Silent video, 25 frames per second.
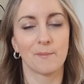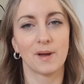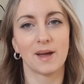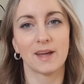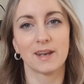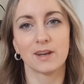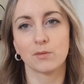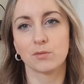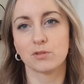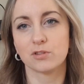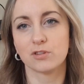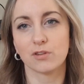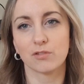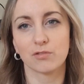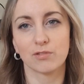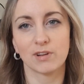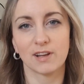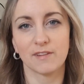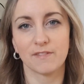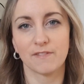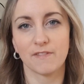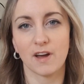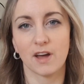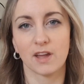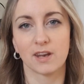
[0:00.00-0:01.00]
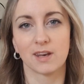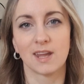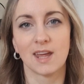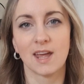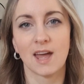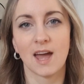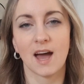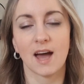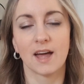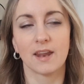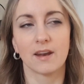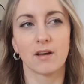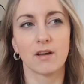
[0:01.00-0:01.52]
And it was just really fun.
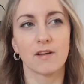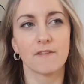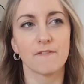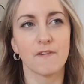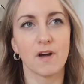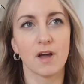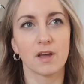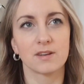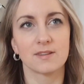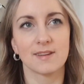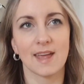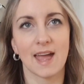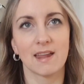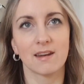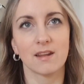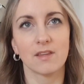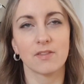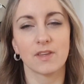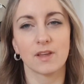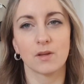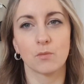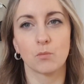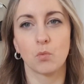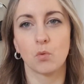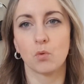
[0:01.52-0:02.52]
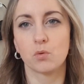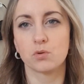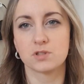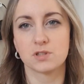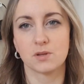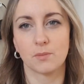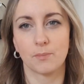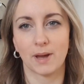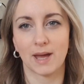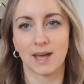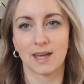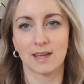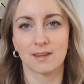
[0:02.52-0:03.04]
And I find anything
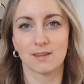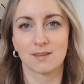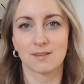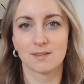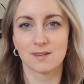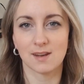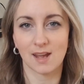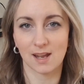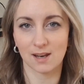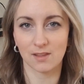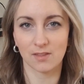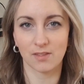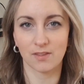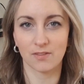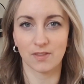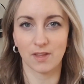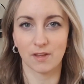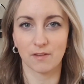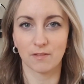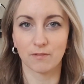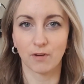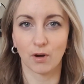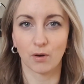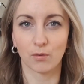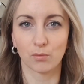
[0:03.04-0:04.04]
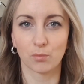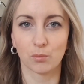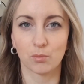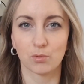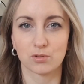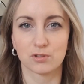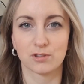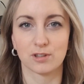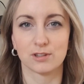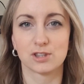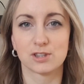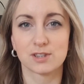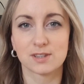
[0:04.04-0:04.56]
water-based, anything that involves
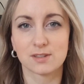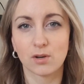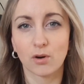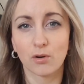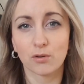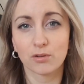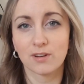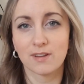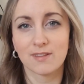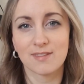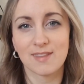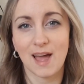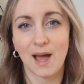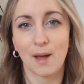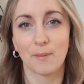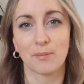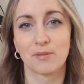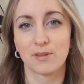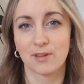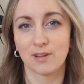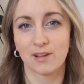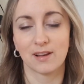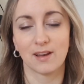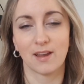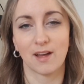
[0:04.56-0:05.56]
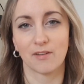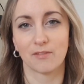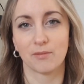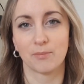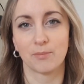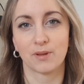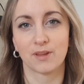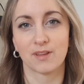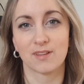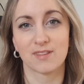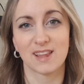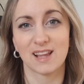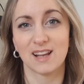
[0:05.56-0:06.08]
water, toddlers absolutely love,
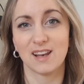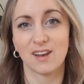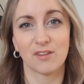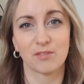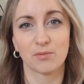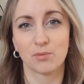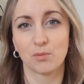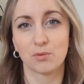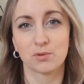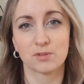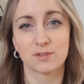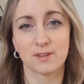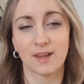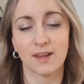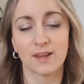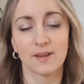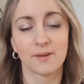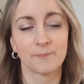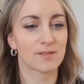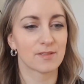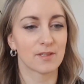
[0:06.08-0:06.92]
because they love water.